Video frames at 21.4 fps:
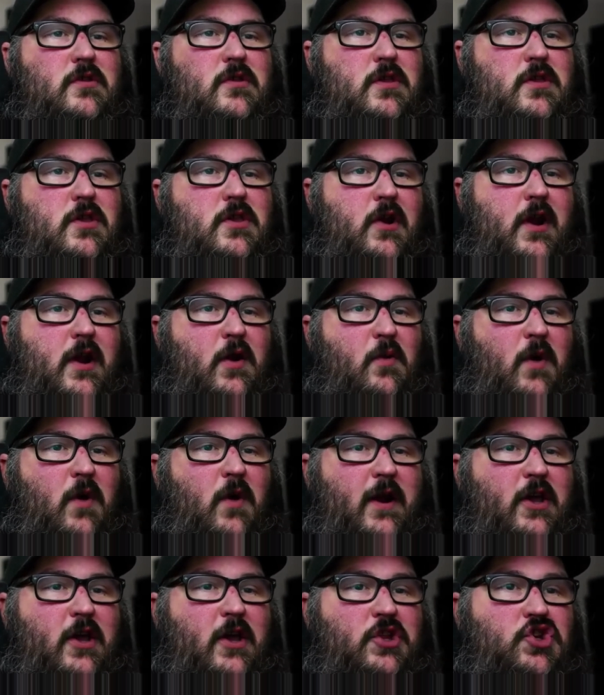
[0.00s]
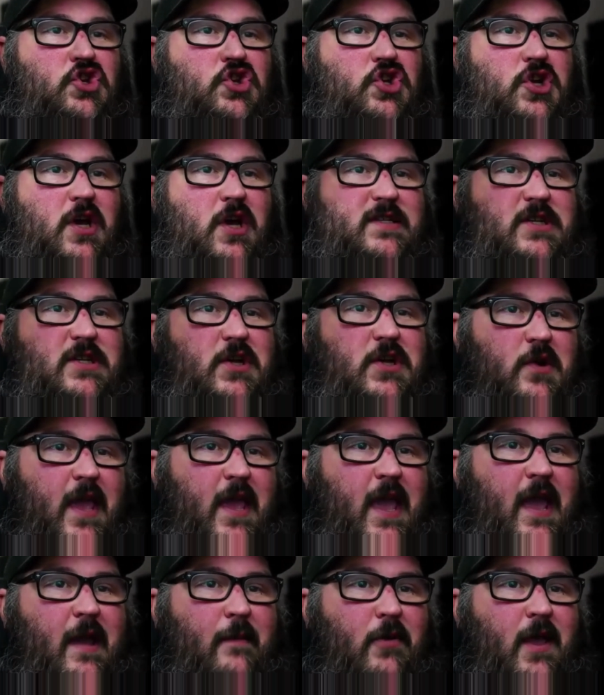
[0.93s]
you're going to want to adjust your
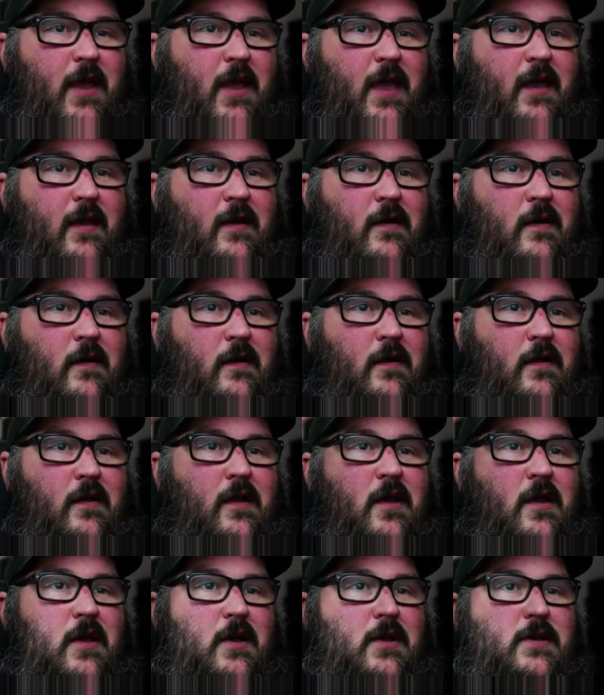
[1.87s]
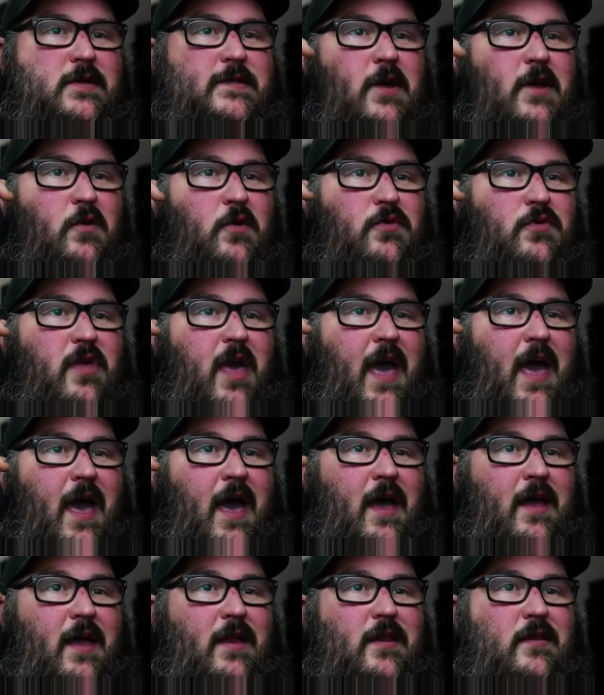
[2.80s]
camera angle so
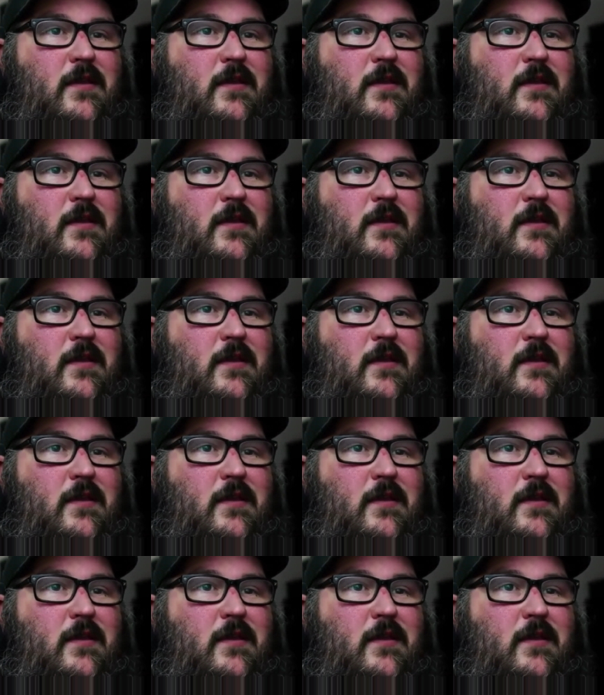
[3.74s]
that